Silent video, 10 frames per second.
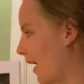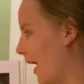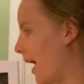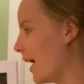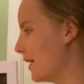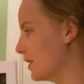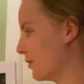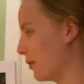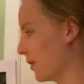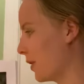I is
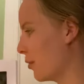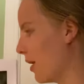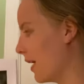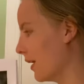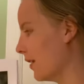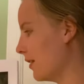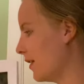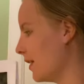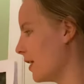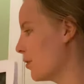for iguana.
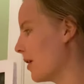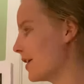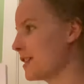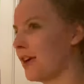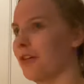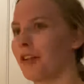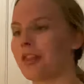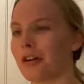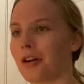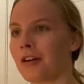Iguanas have a
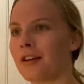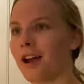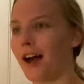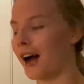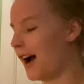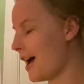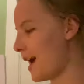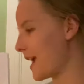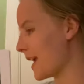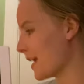third
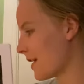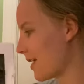eye.